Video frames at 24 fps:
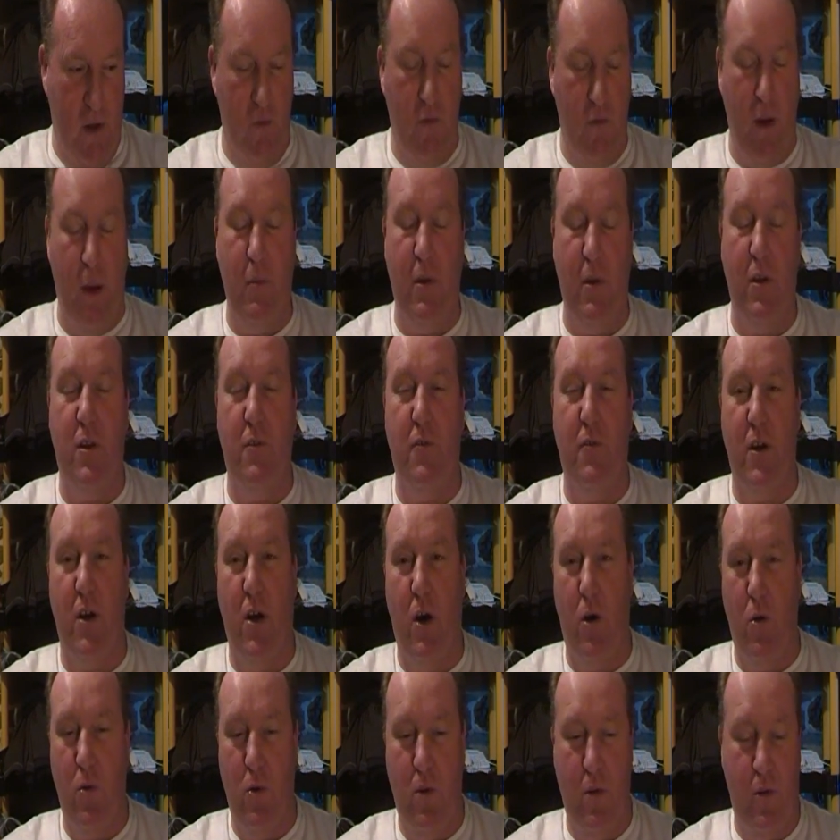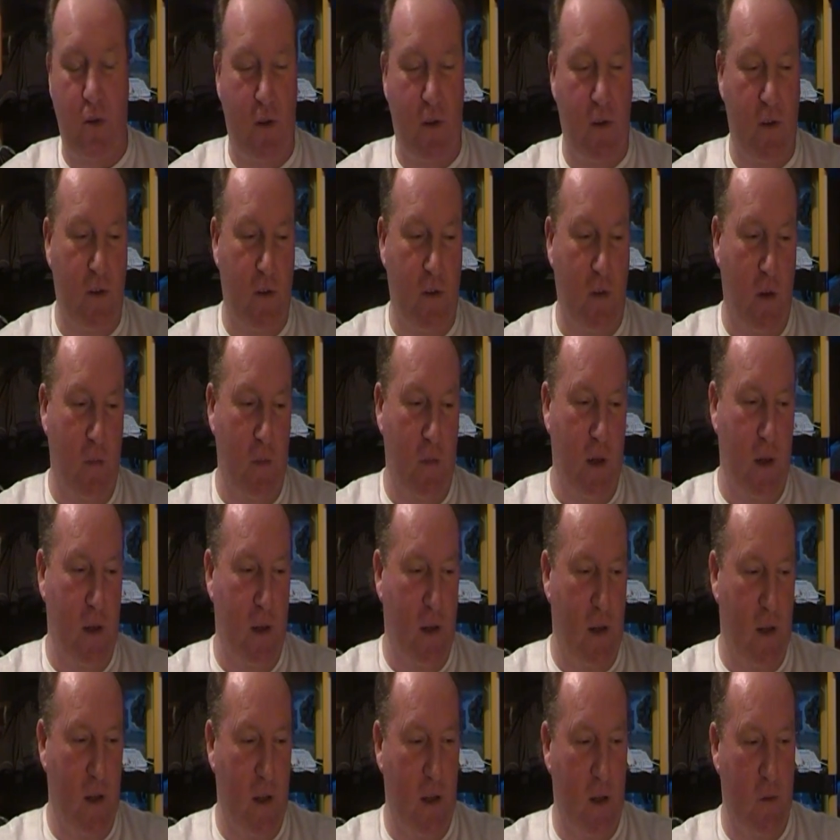bit of a remnant of a cold, so I'll
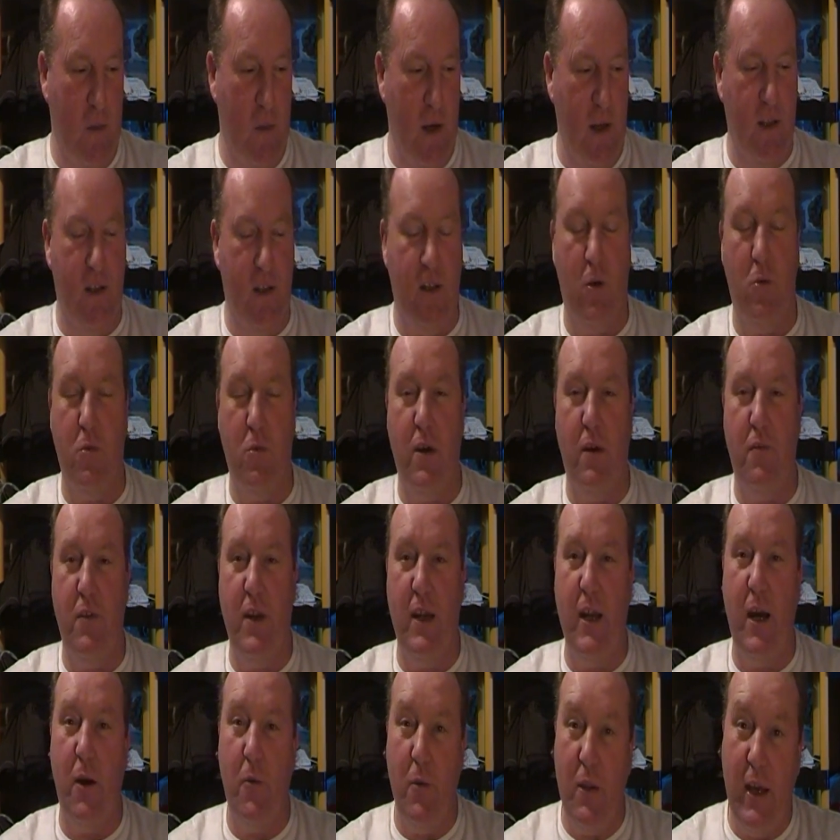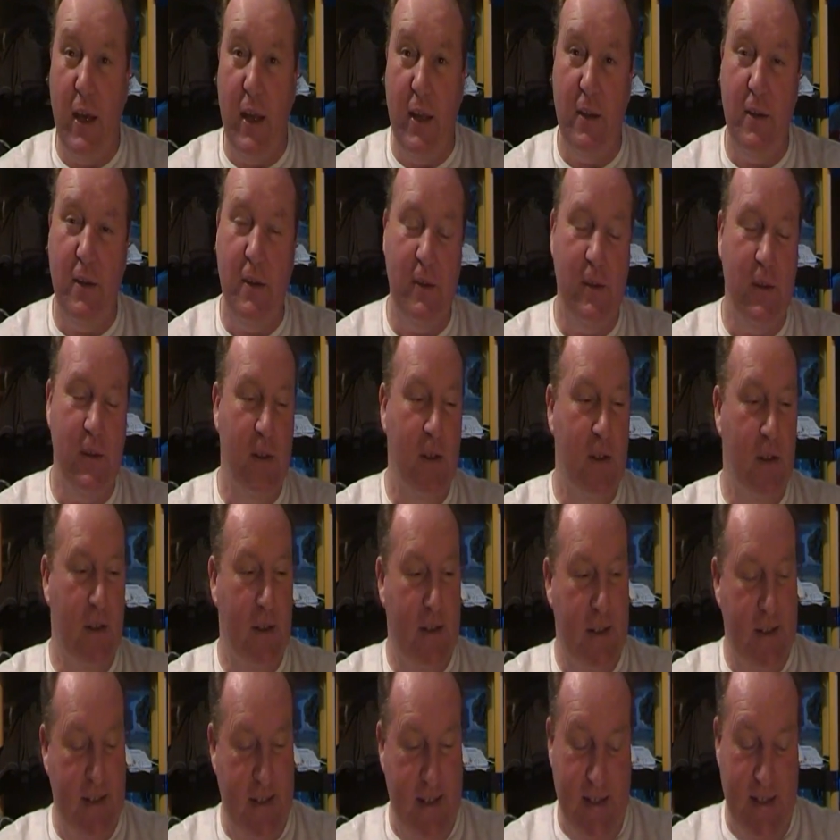be clearing my throat every now and then.
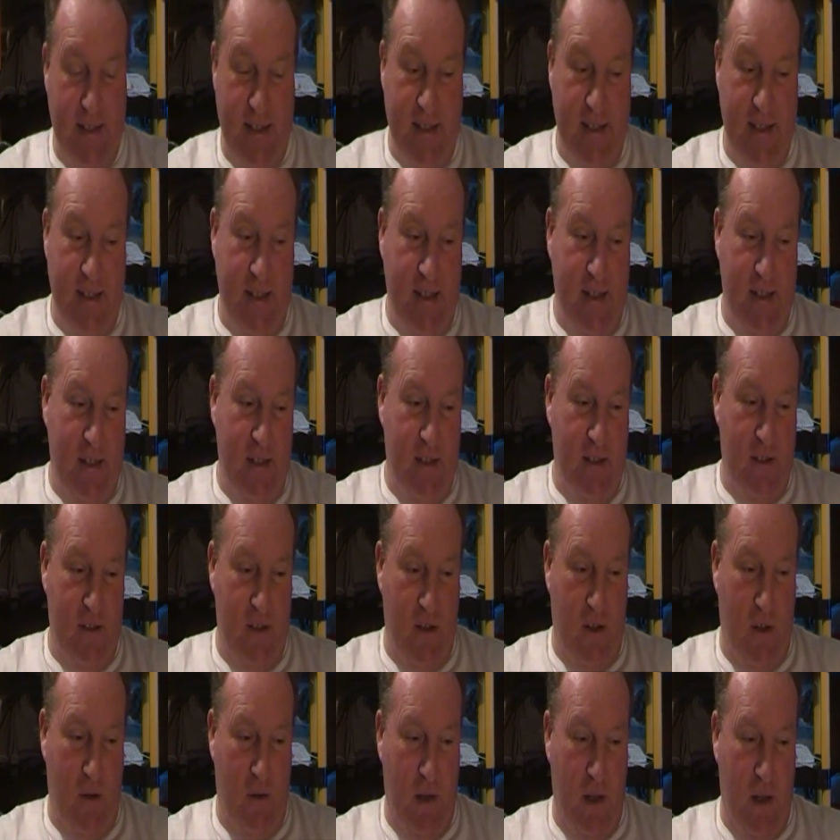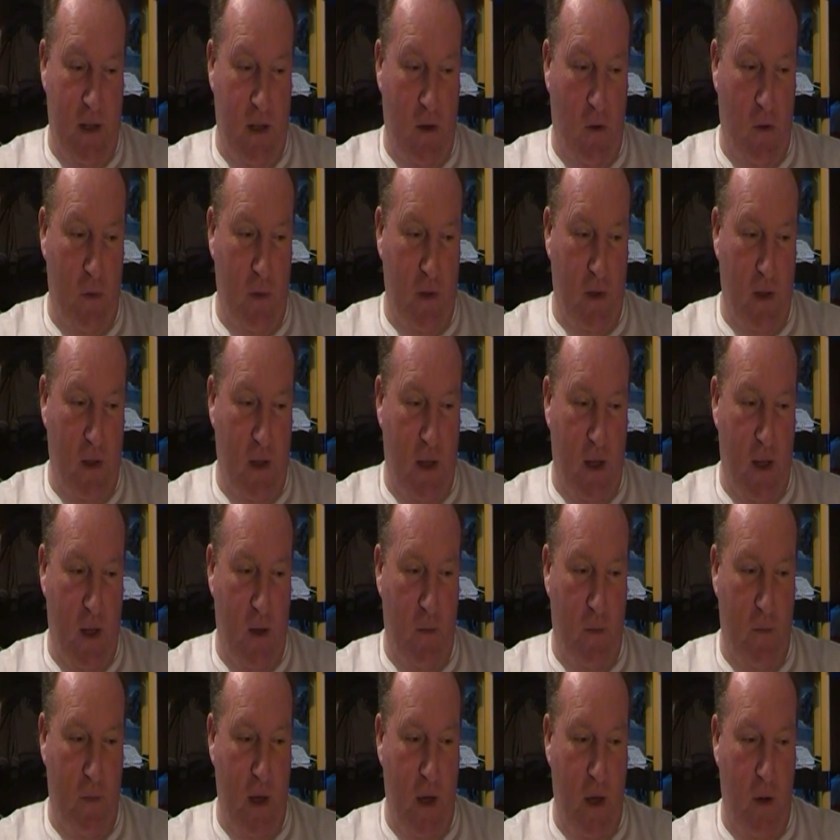So hope you'll
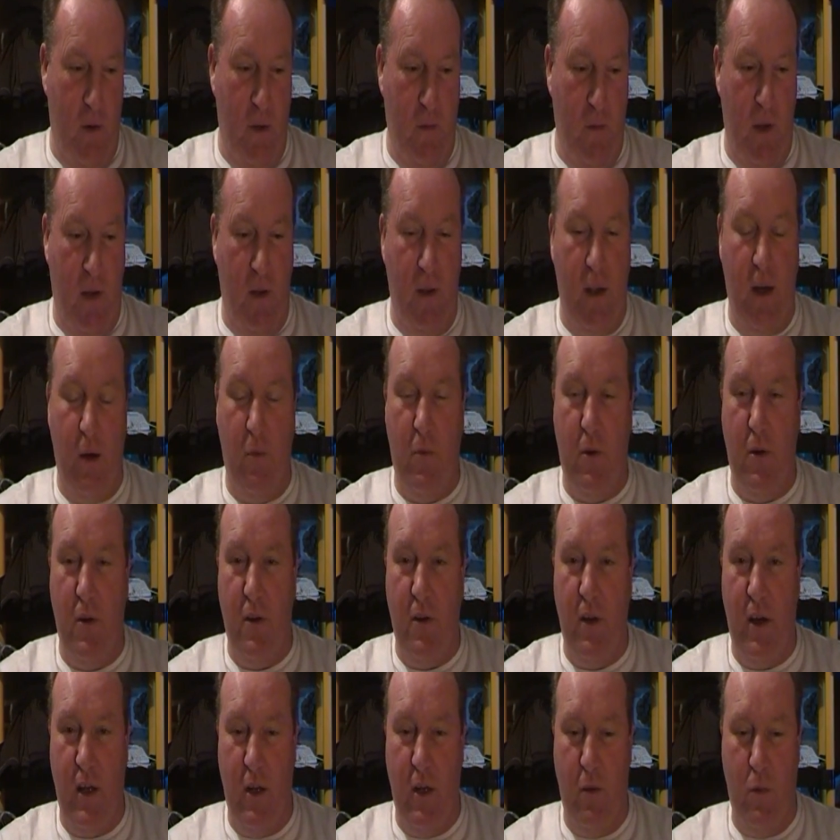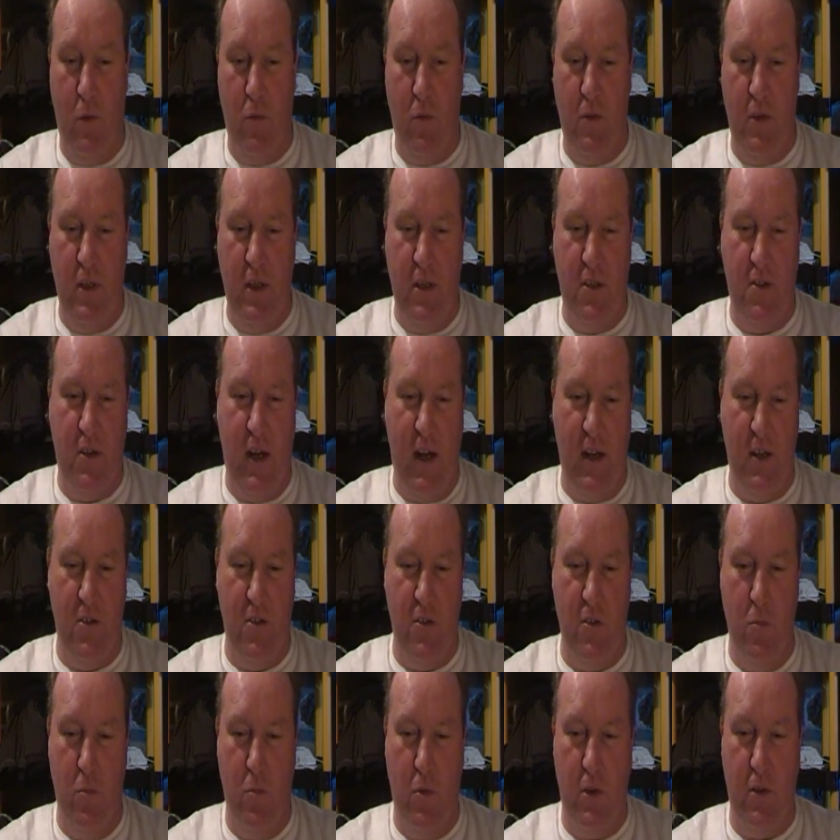bear with me on that one, and it won't
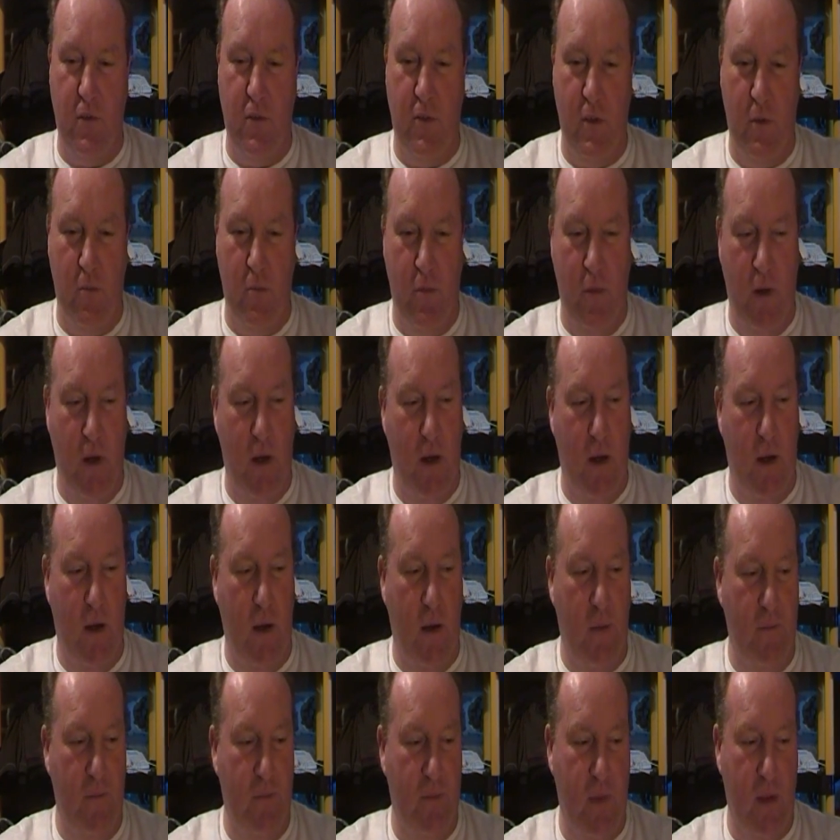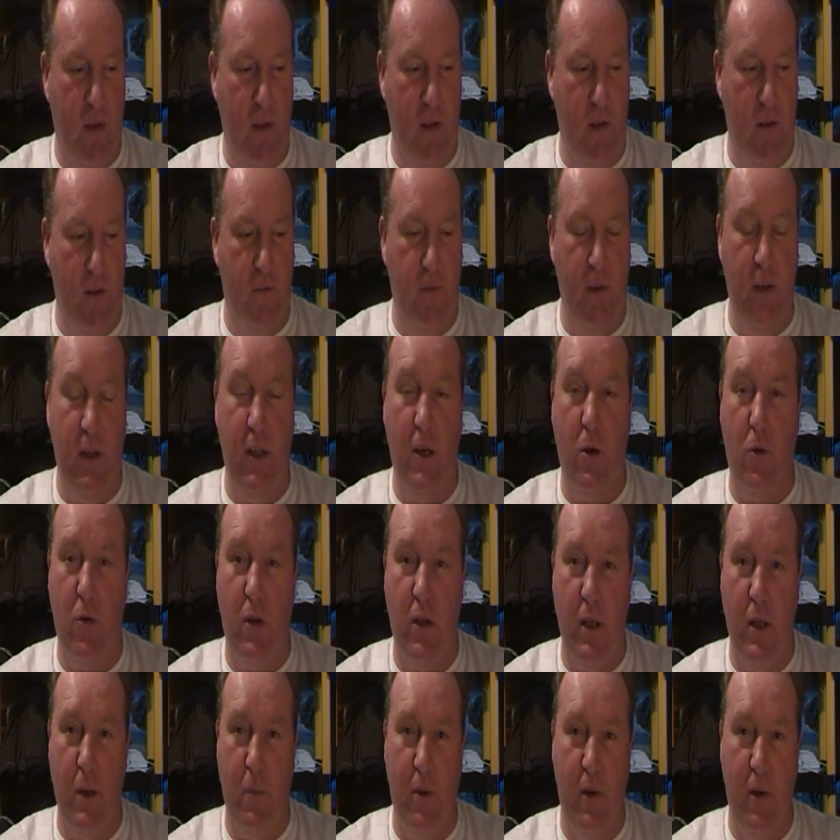detract too much from this video